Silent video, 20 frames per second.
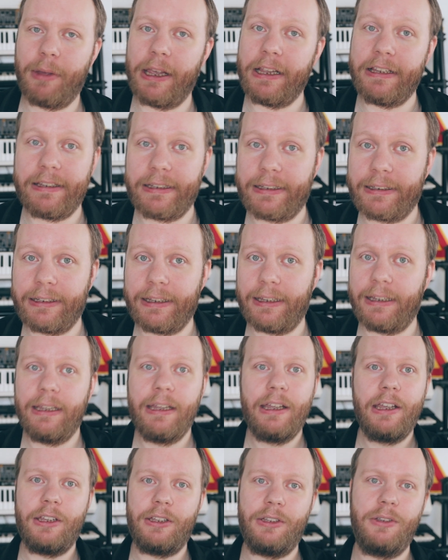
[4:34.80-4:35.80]
basically.
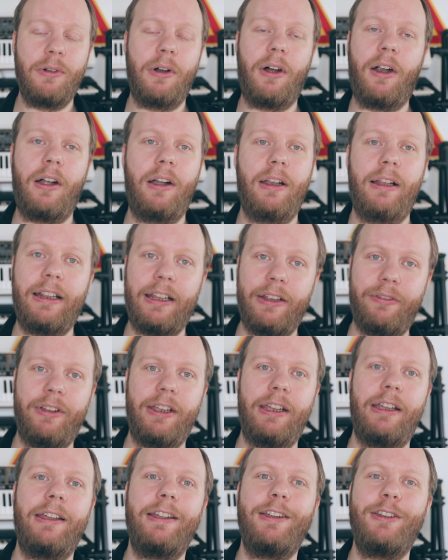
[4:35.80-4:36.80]
You are
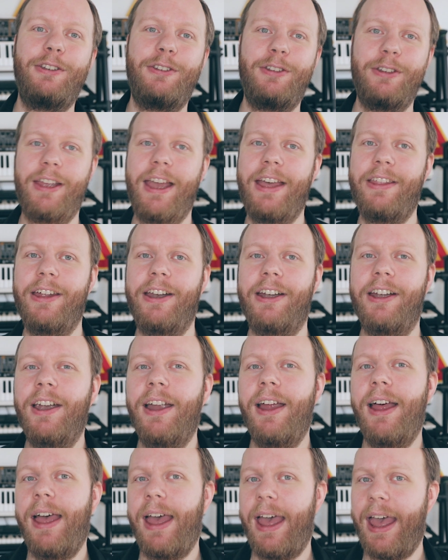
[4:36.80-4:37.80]
living together.
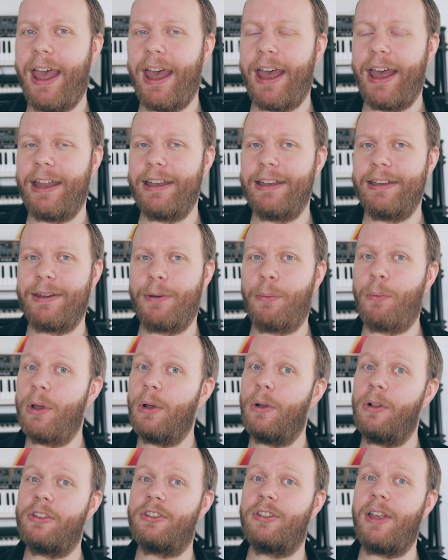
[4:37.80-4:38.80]
And we
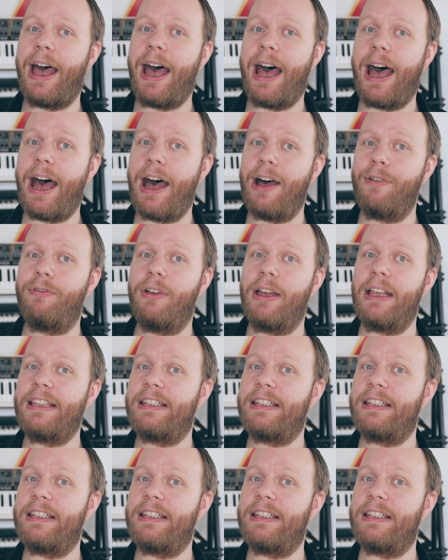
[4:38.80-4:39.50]
also have